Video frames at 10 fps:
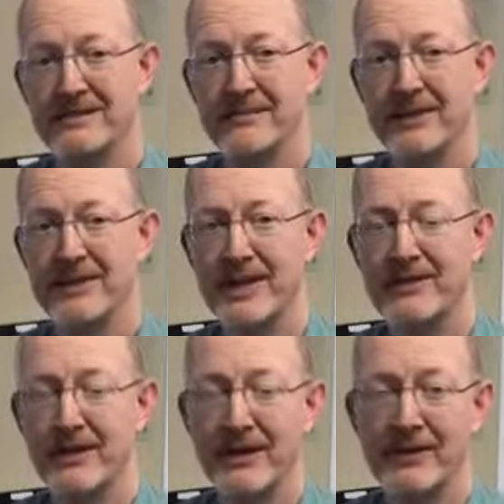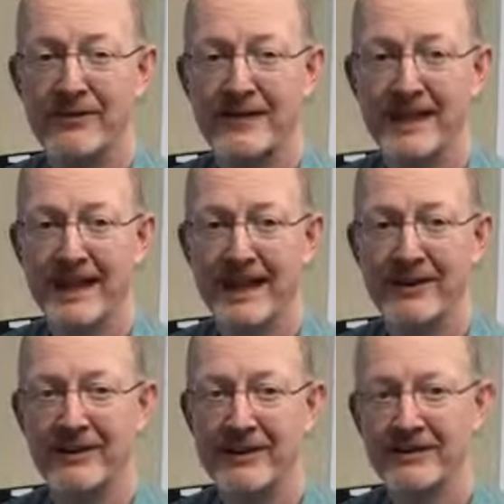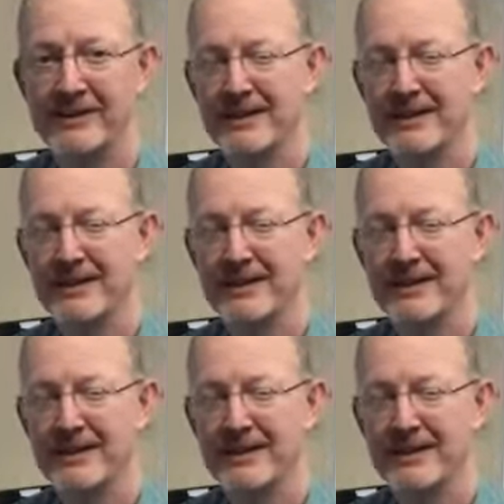They're generally over 10 acres.